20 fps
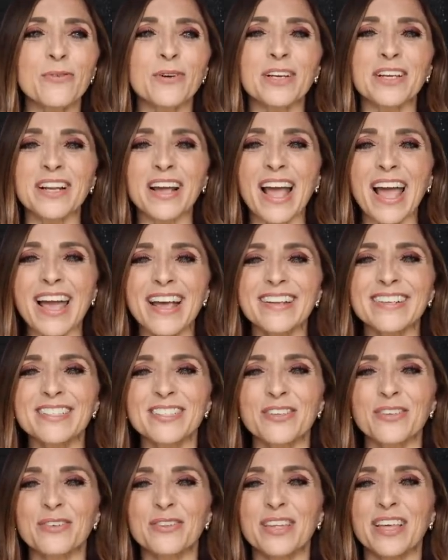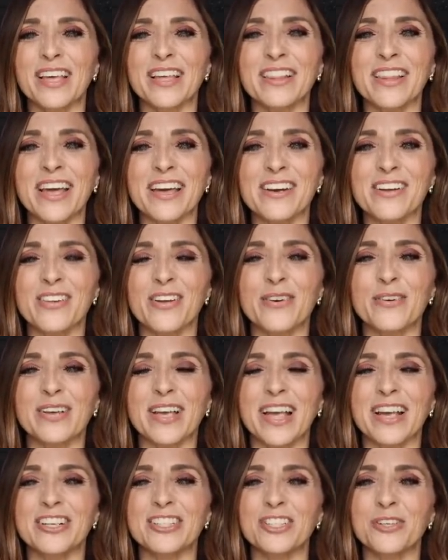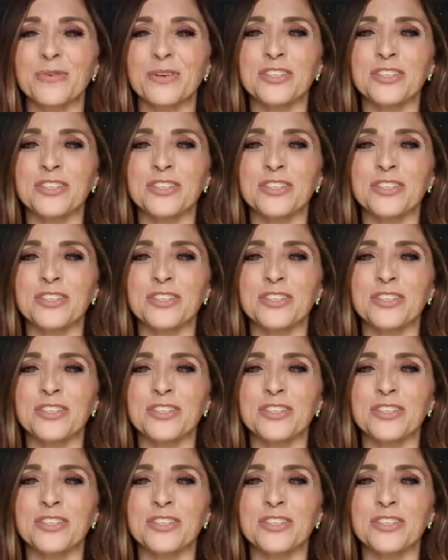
We're gonna head to the Atlanta location,